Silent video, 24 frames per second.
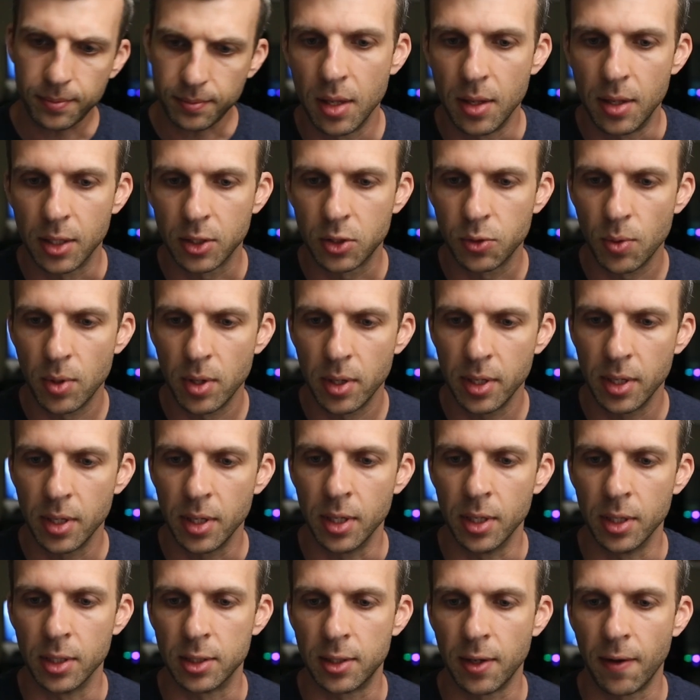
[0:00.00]
this one
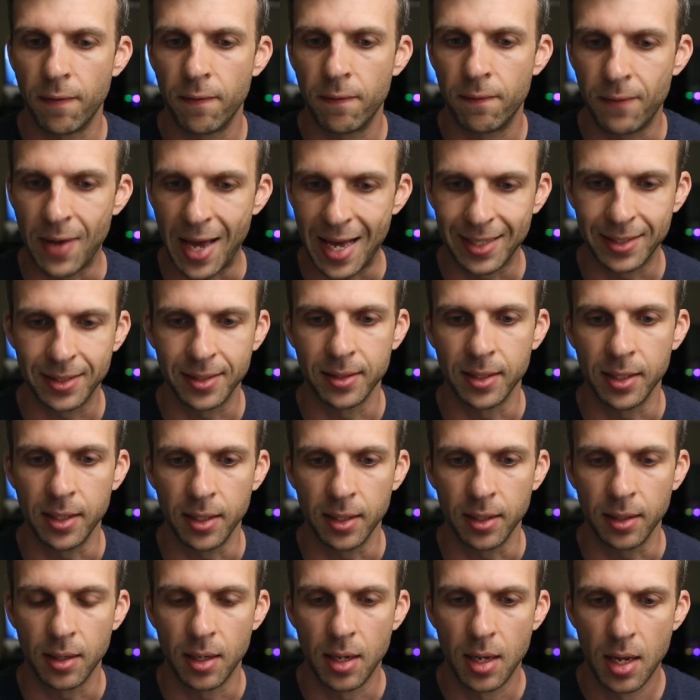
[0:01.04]
is
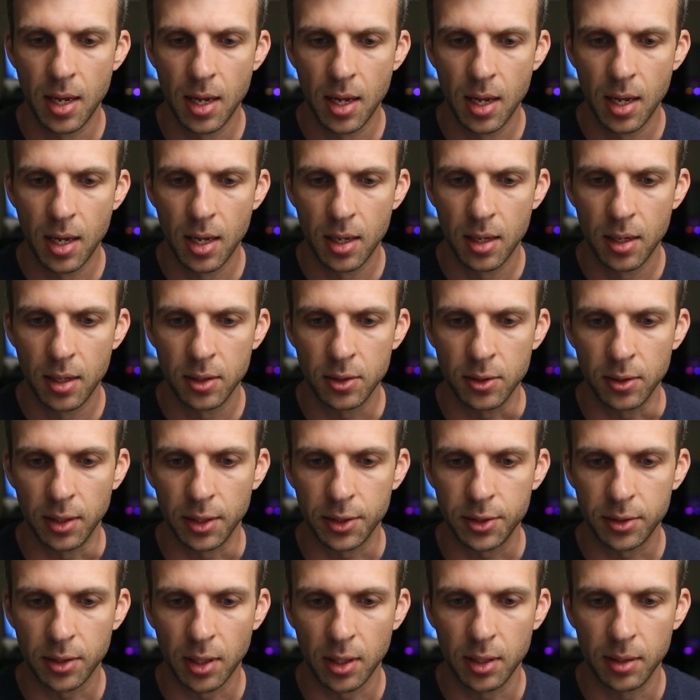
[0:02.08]
fascinating. So
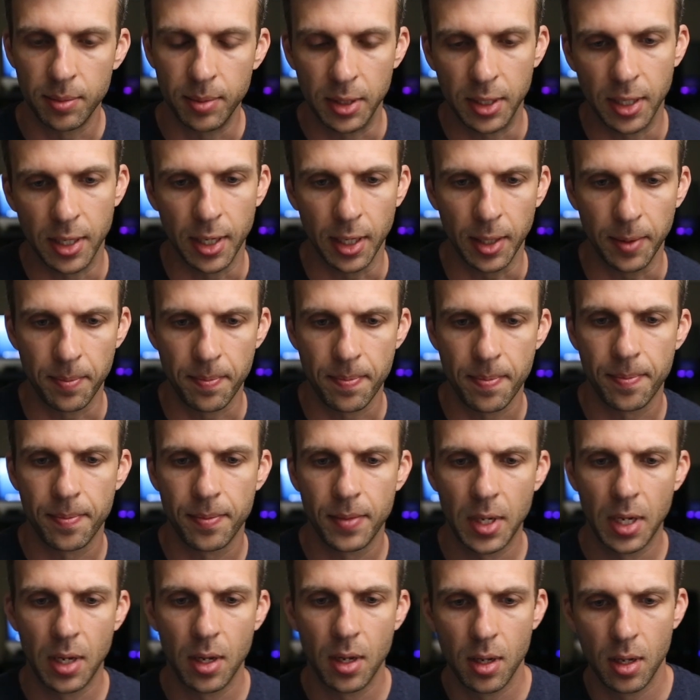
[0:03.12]
let's start at the beginning.
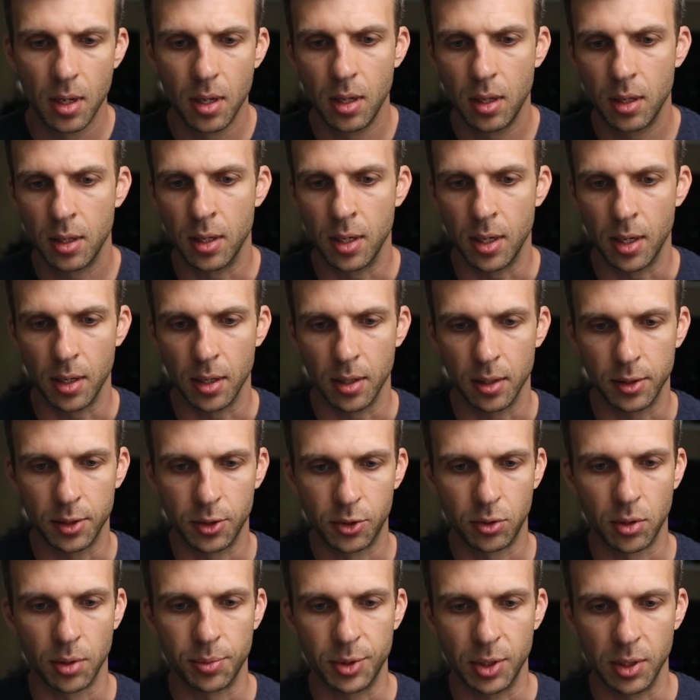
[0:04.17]
Their
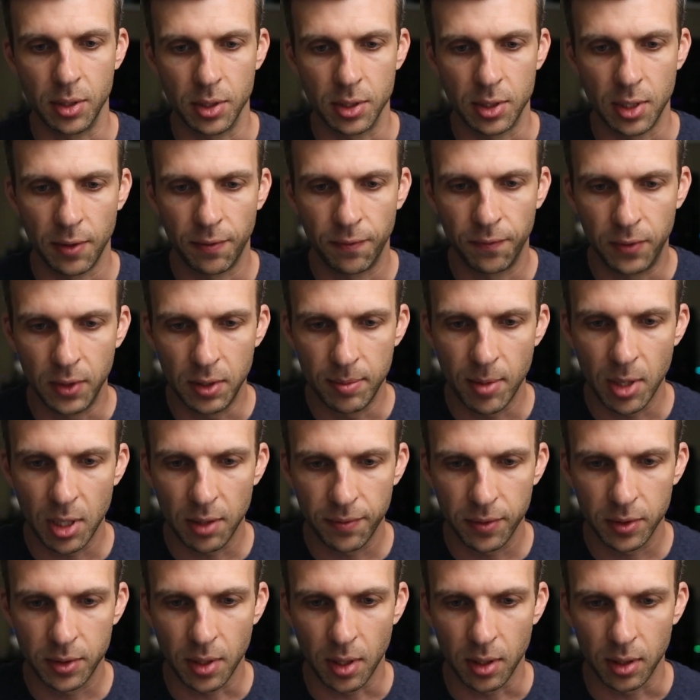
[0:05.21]
description is female
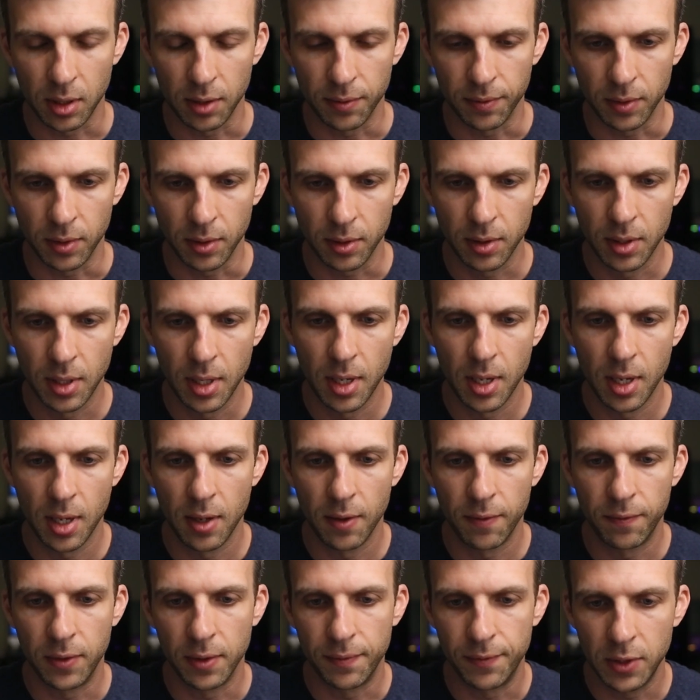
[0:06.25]
photographer,
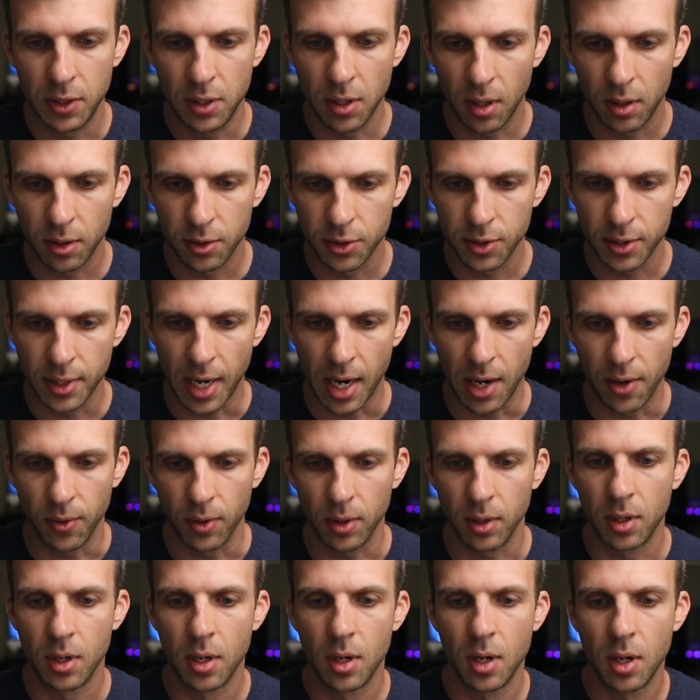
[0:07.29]
$50 an
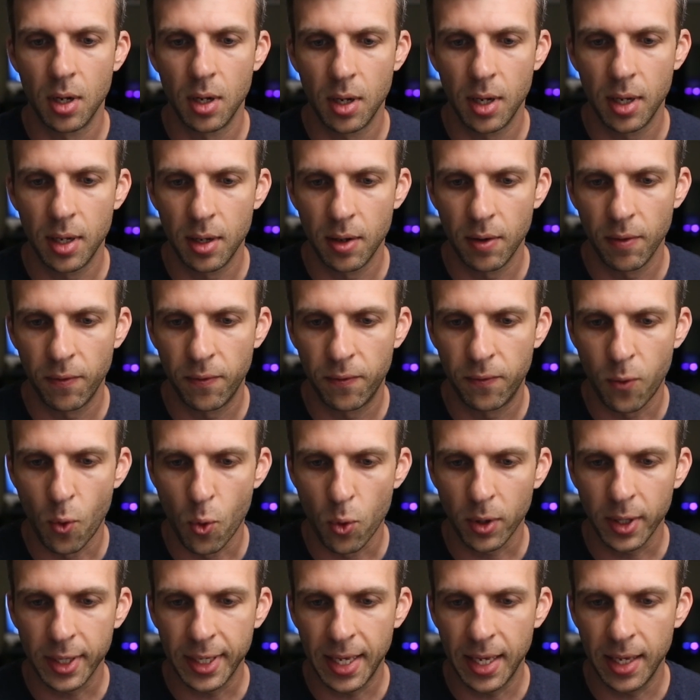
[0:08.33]
hour,
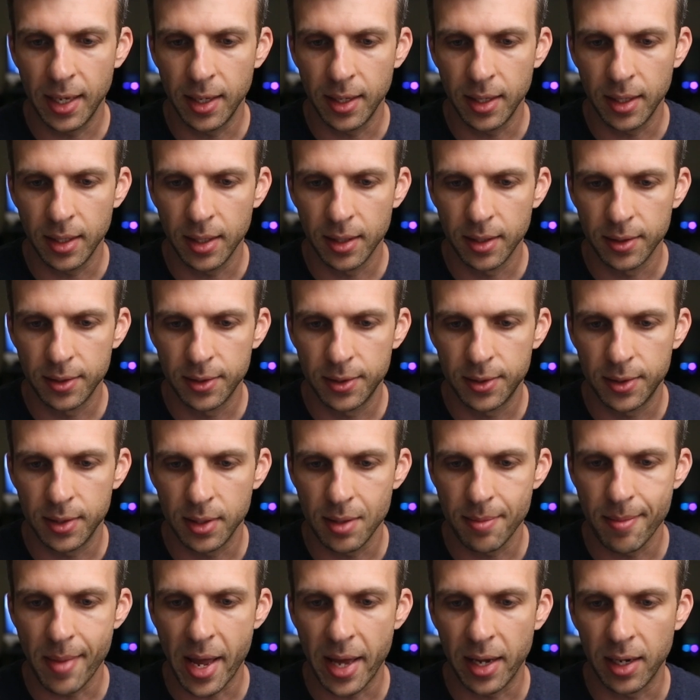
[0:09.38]
4K
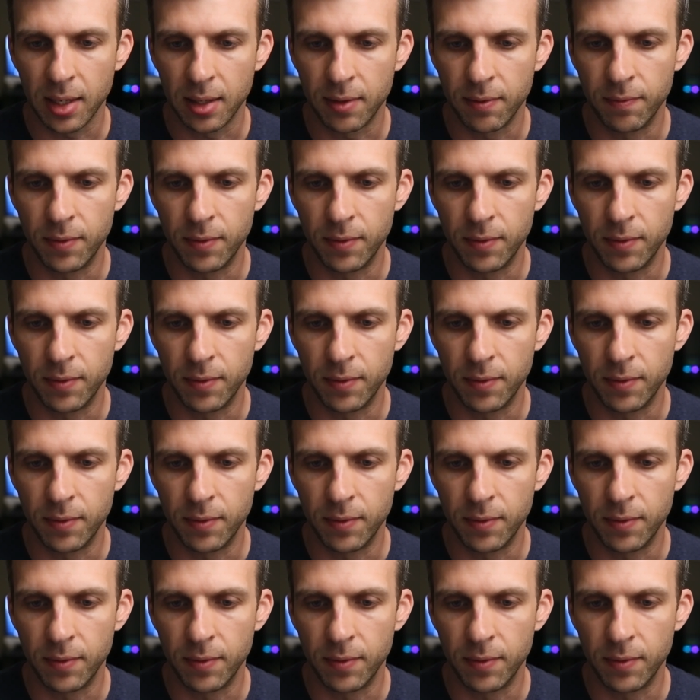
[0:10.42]
cinematic